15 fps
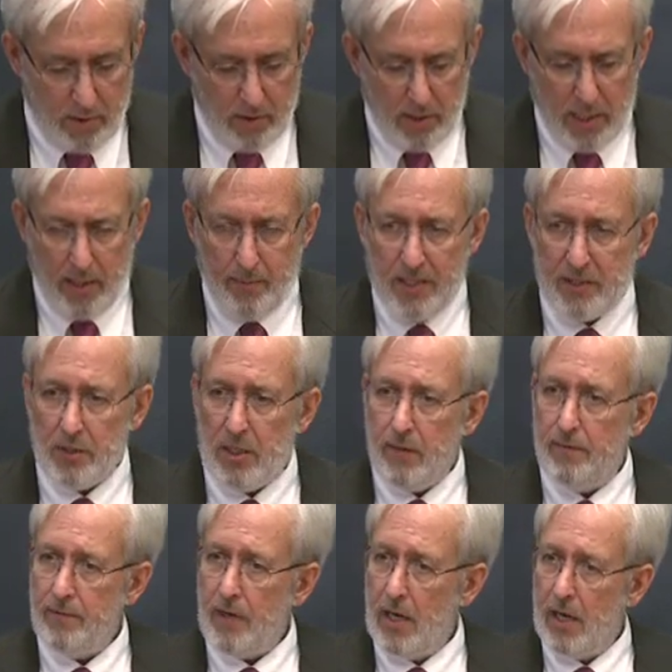Now,
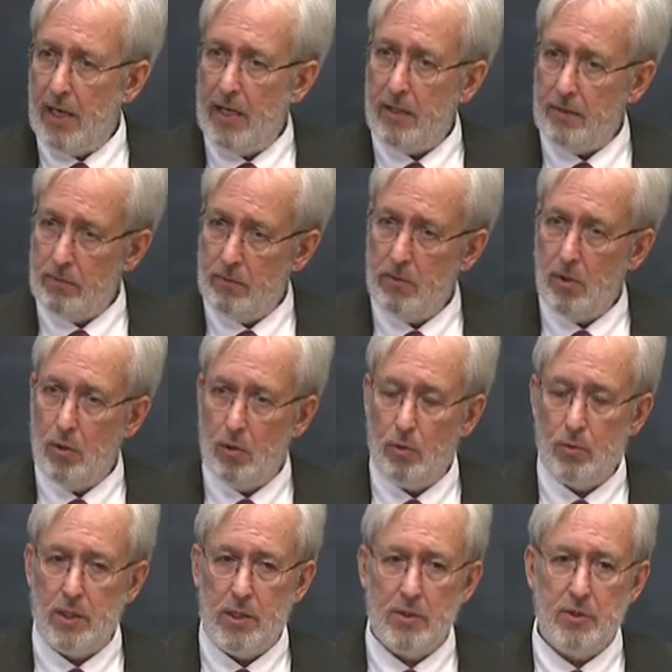myself, I
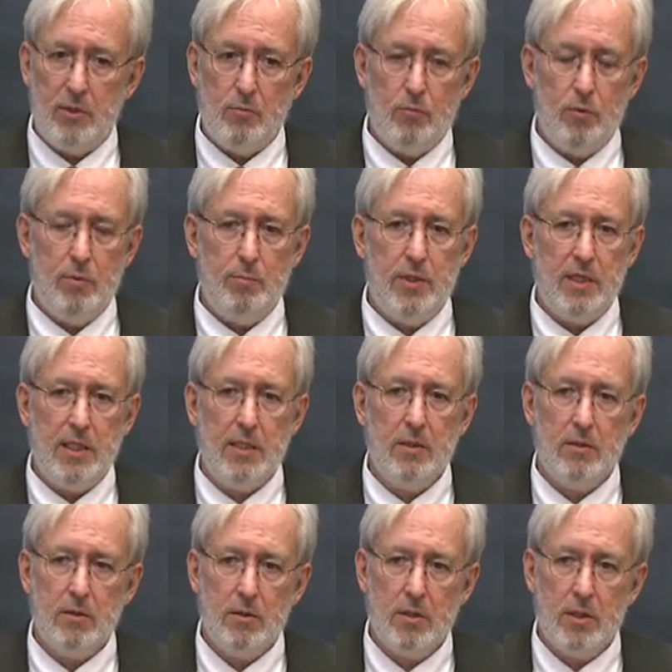hold, as it will be
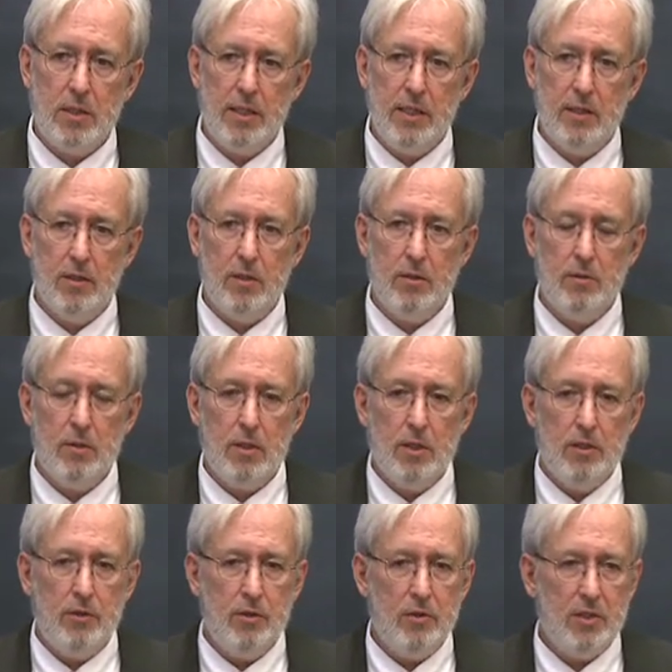clear,
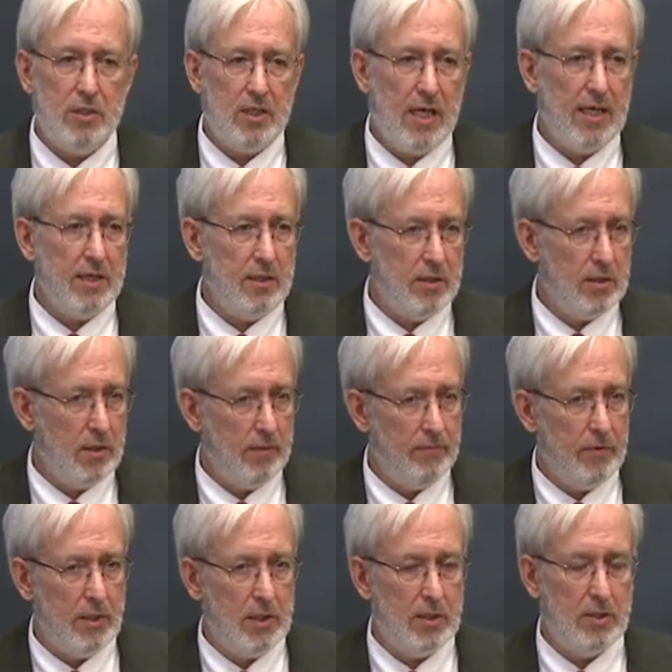to the second of
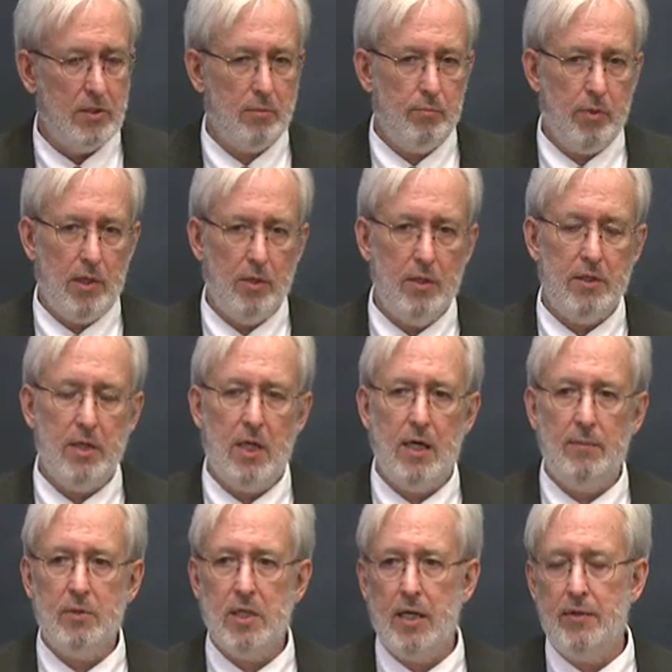these
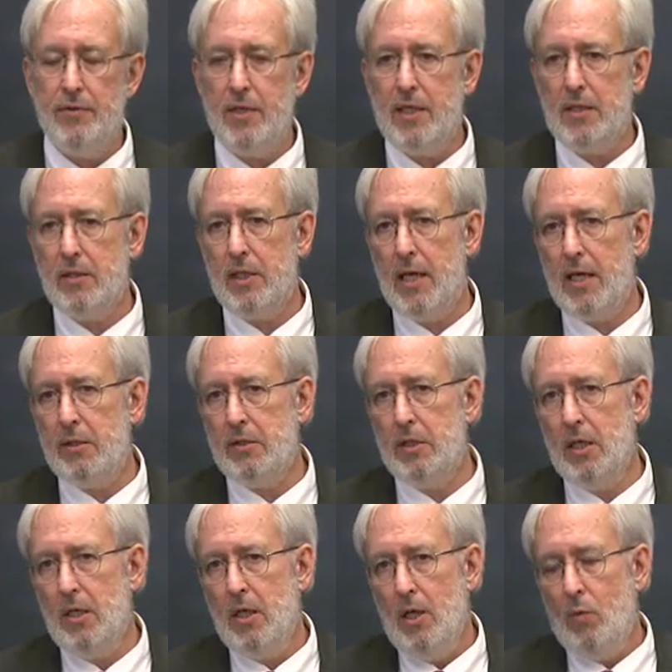paradigms. I think that
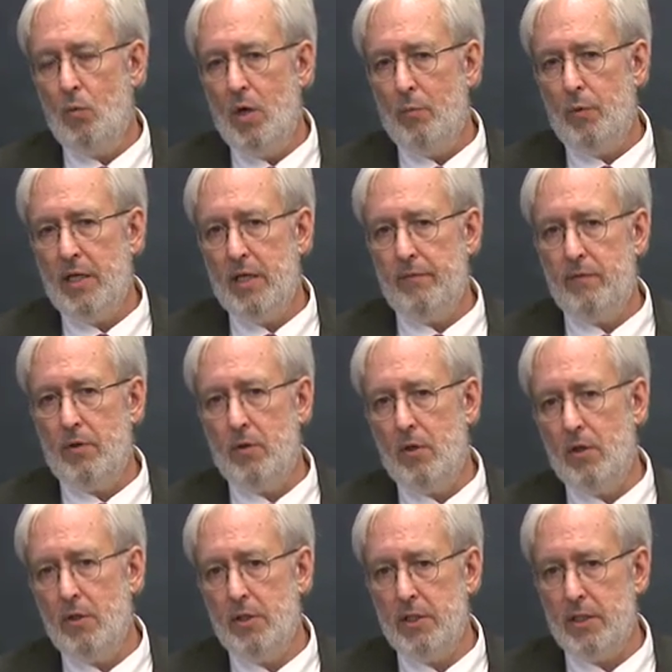what we have
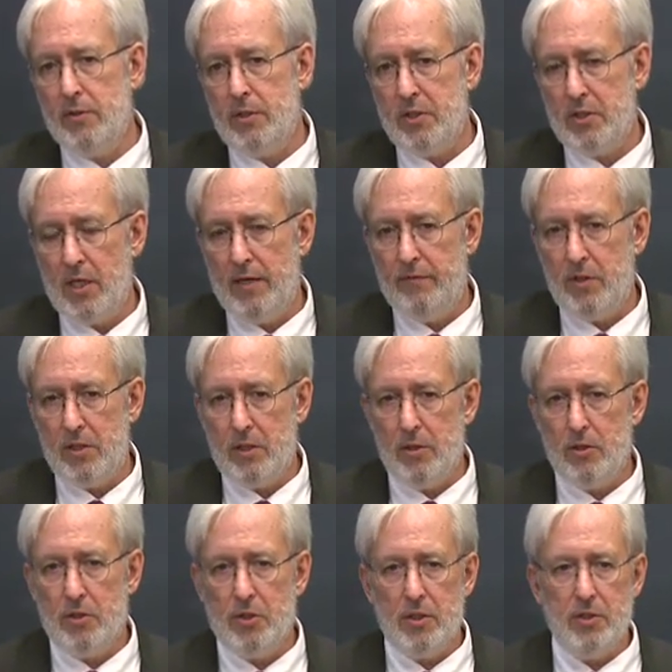learned in the seven
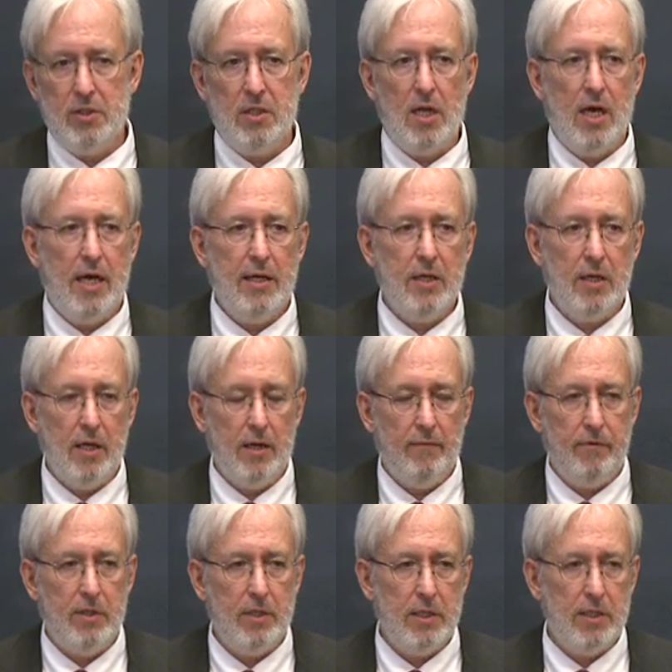years since 9
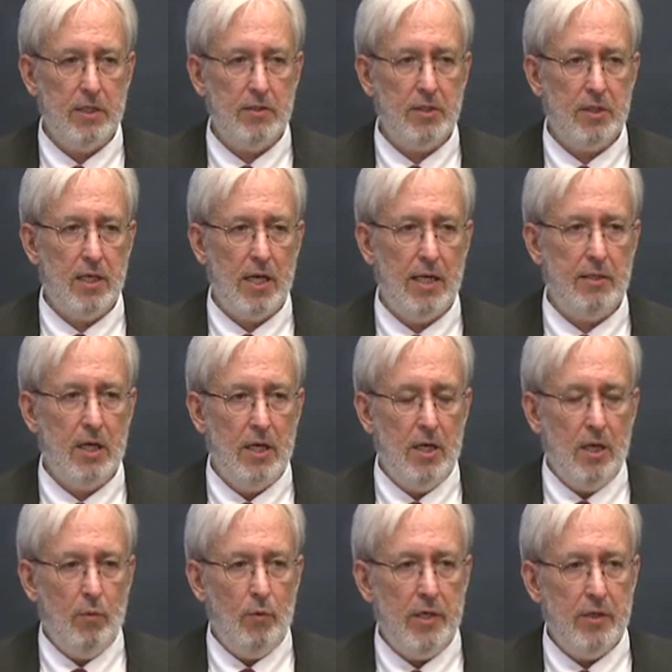11 is that
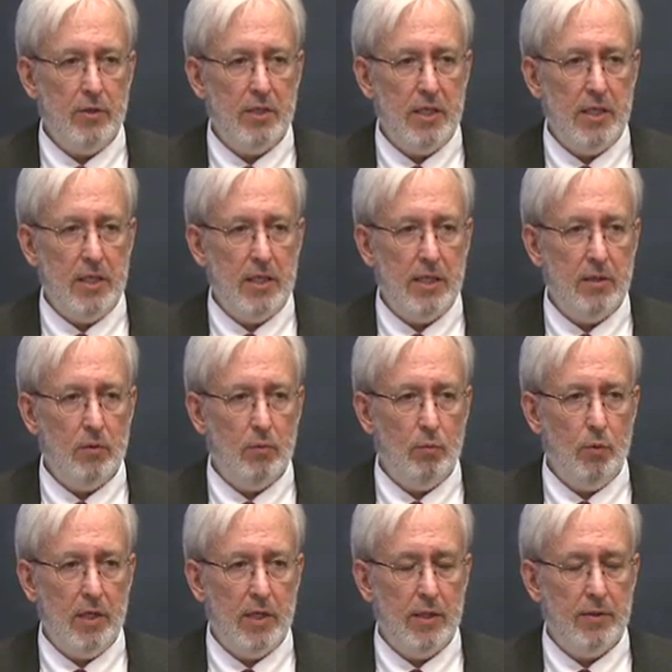we are dealing
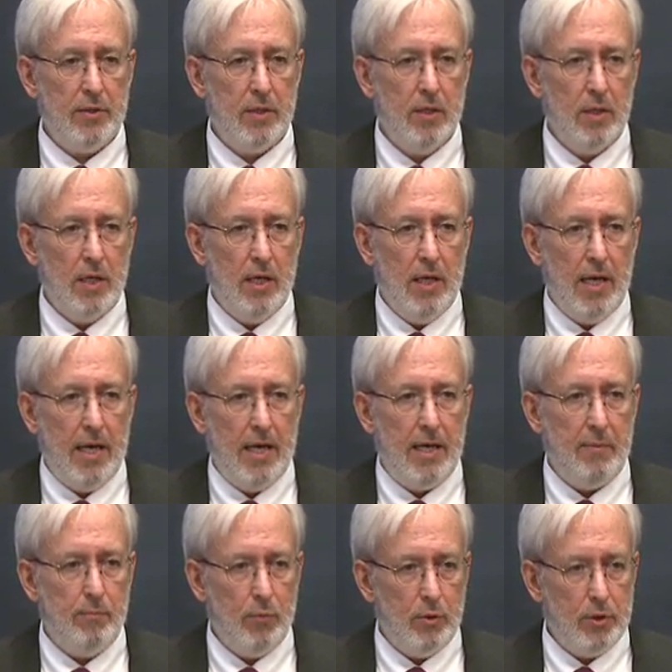with
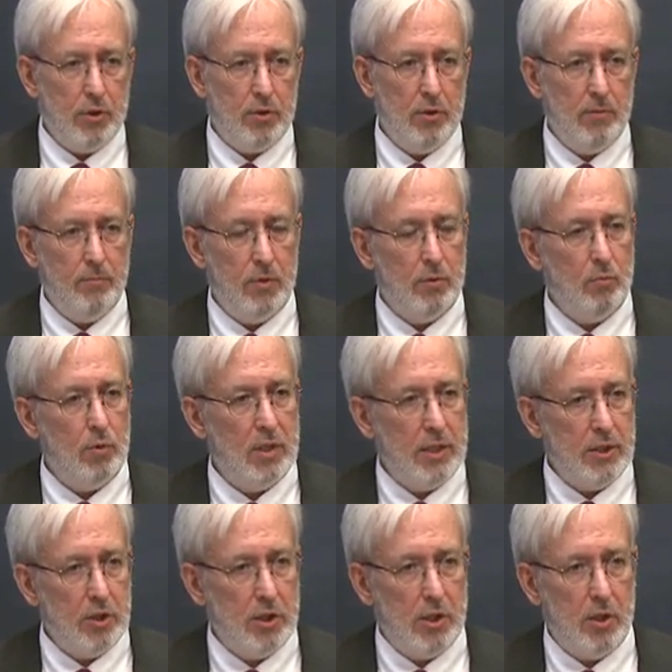a Muslim
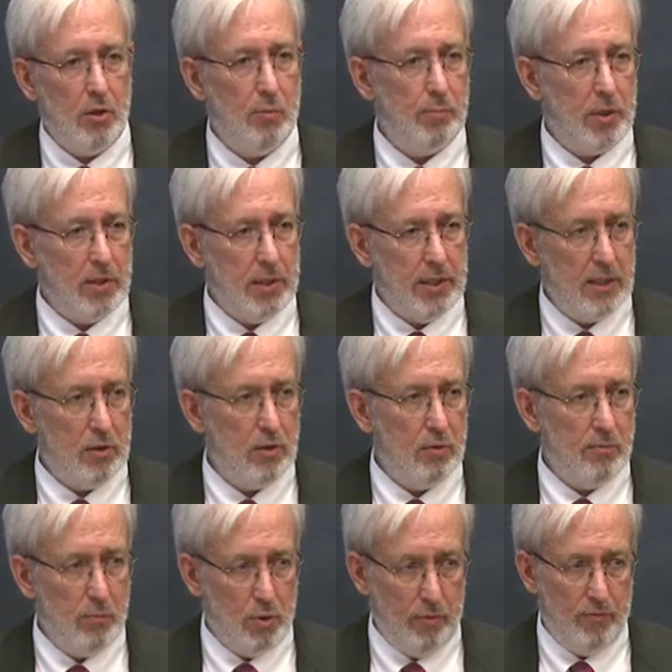religio political
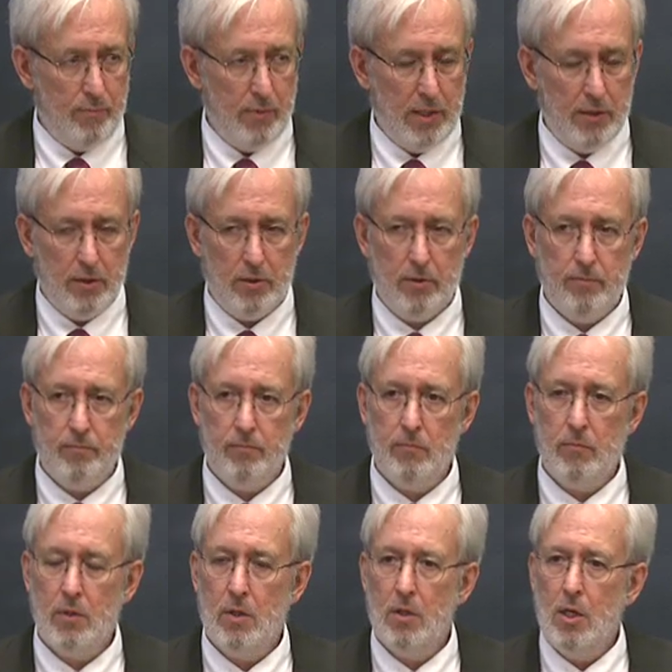movement
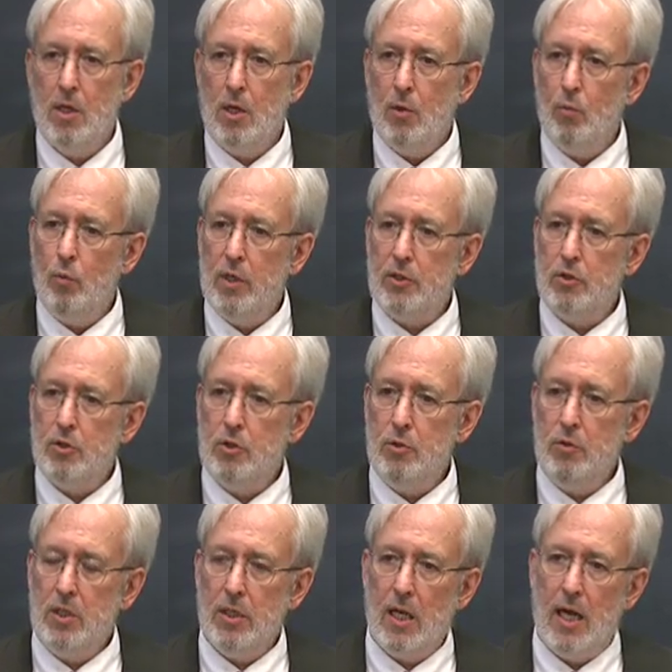which
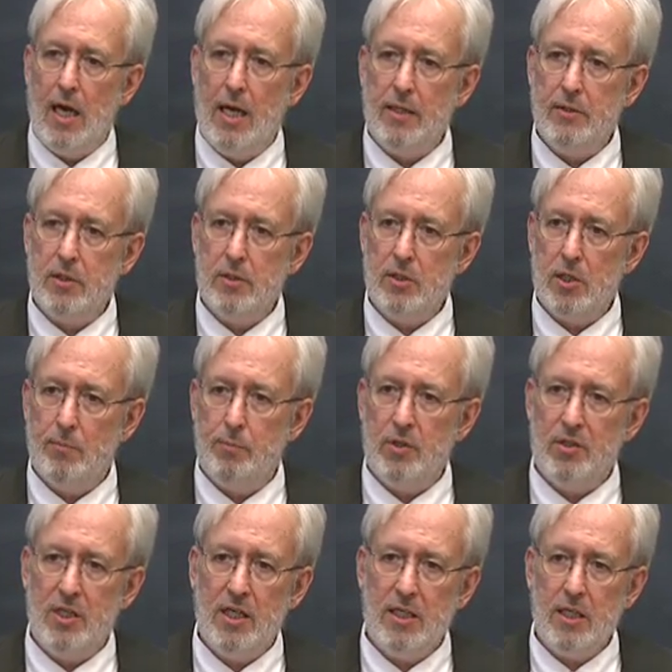utilizes a
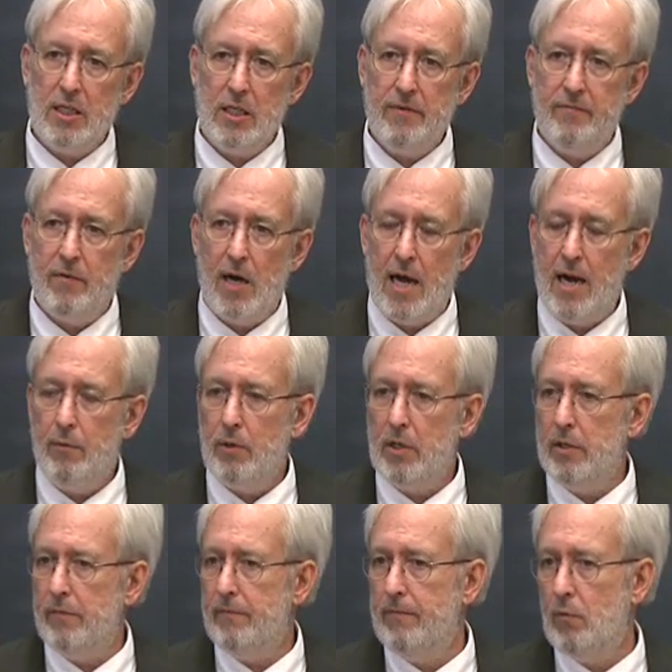particularly
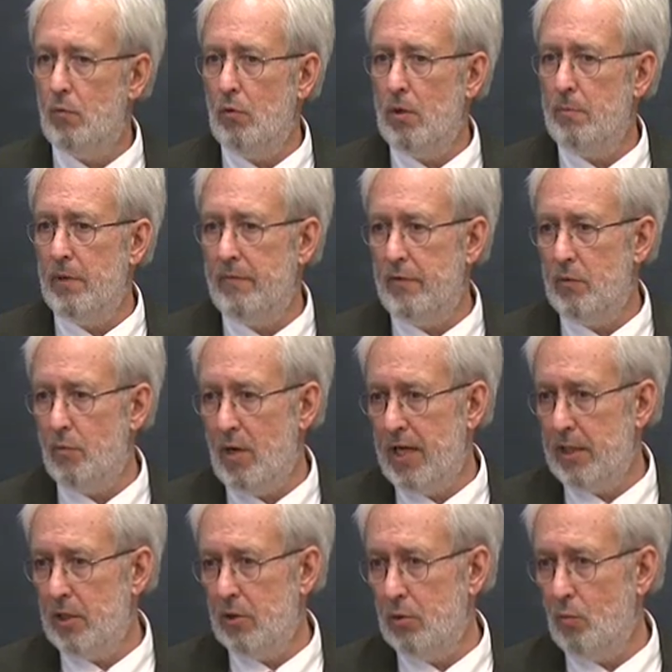violent form of
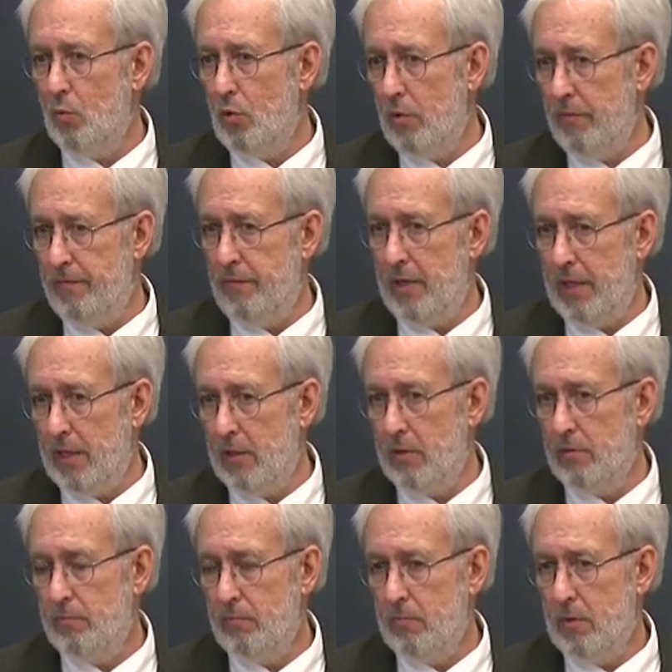irregular warfare
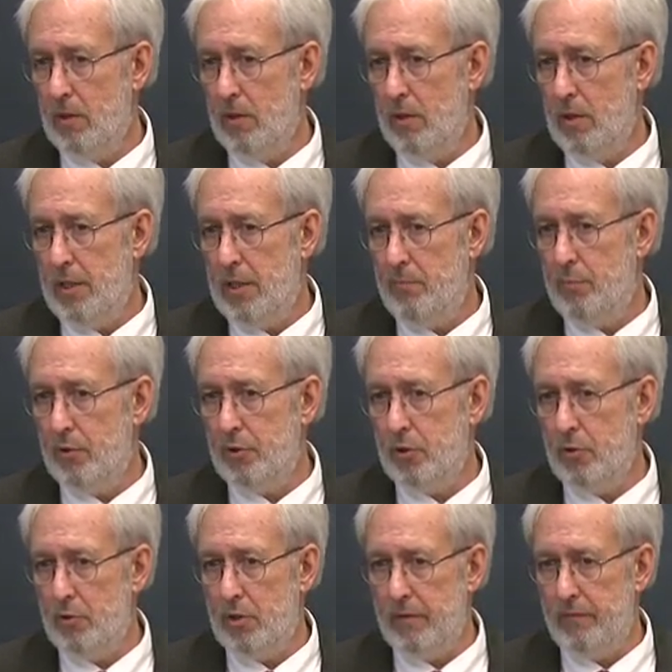in
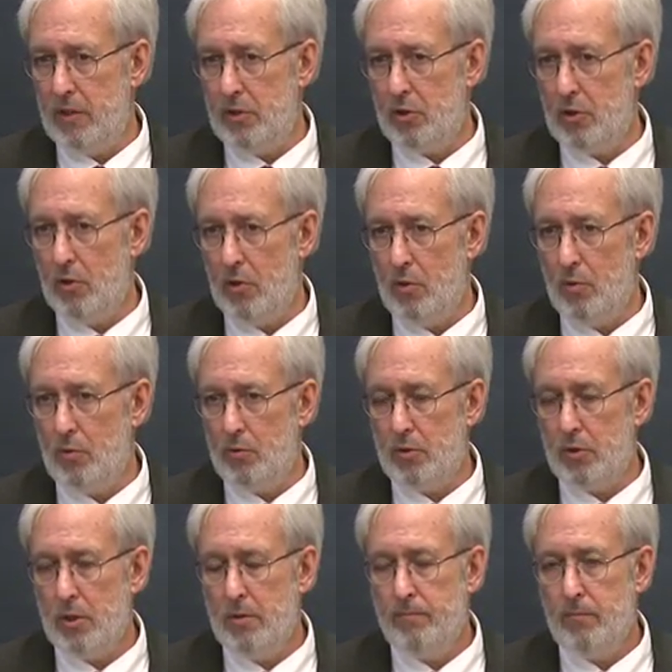pursuit of its
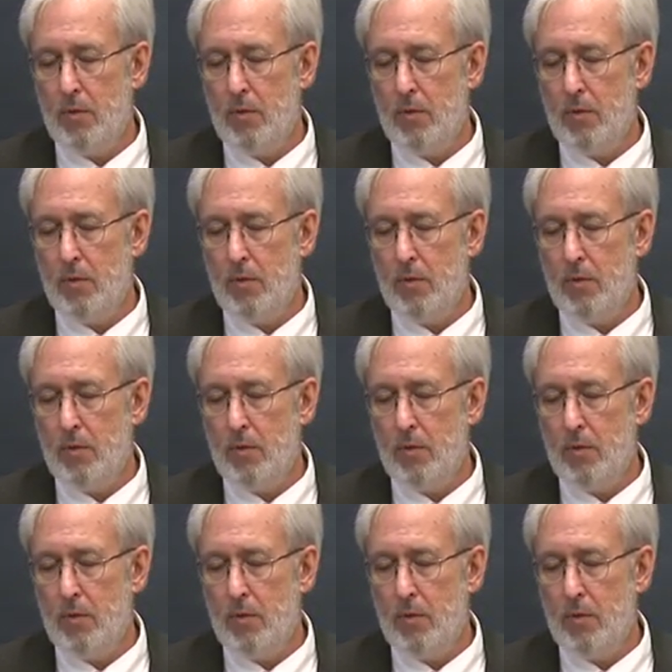goals,